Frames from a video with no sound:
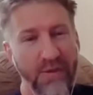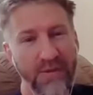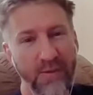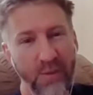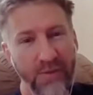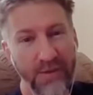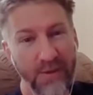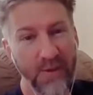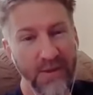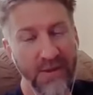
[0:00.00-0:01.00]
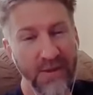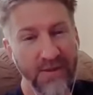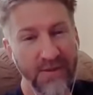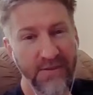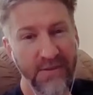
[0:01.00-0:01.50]
this, and we'll see you in the
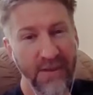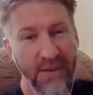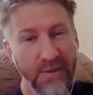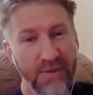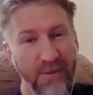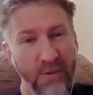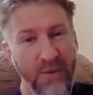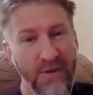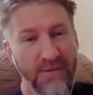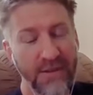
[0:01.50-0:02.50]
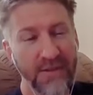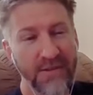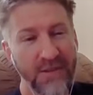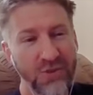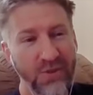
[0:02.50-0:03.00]
next episode of
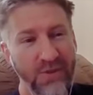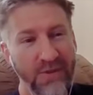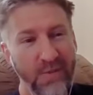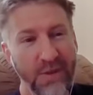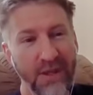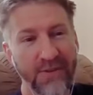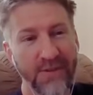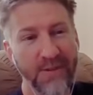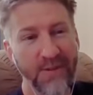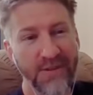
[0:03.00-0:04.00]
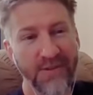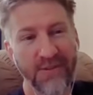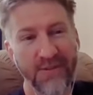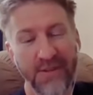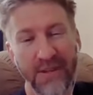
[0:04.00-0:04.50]
Essentials. Bless you
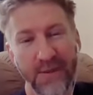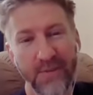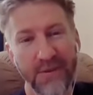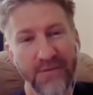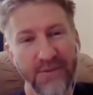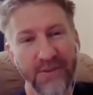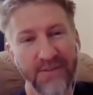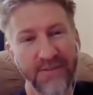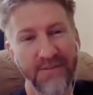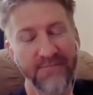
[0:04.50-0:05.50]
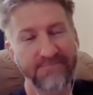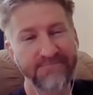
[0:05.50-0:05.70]
in the name of Jesus.